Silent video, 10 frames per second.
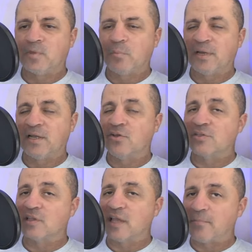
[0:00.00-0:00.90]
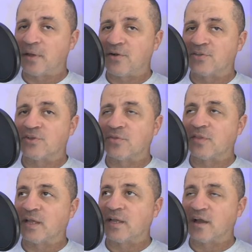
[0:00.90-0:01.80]
but it looked a lot better. So
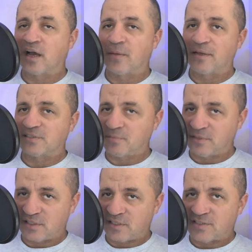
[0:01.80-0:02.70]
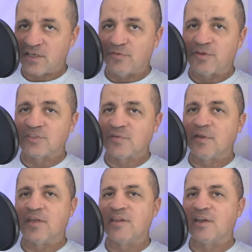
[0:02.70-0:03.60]
thank God, because I mean, these interviews have
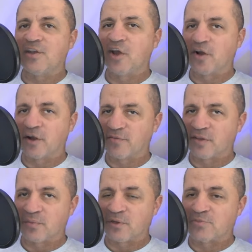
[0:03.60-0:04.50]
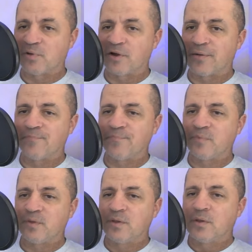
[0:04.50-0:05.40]
been in the dark for the most part.
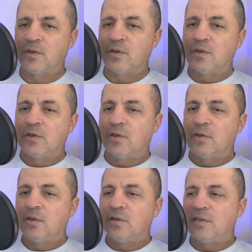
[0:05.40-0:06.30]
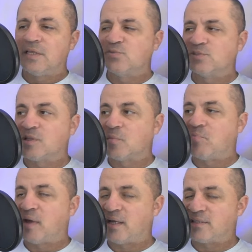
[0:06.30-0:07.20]
This was the
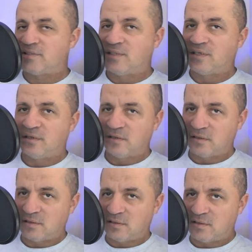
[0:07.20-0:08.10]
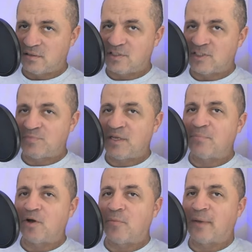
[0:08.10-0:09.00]
best
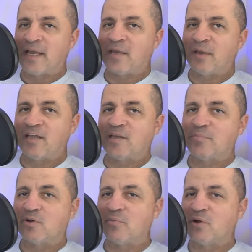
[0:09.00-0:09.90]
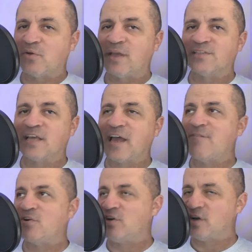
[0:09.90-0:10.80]
Speedball Mike Bailey promo he has
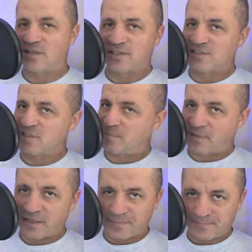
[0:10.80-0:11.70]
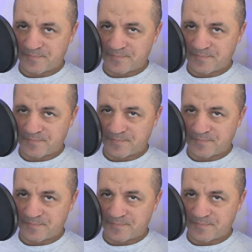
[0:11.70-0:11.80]
ever done in this company.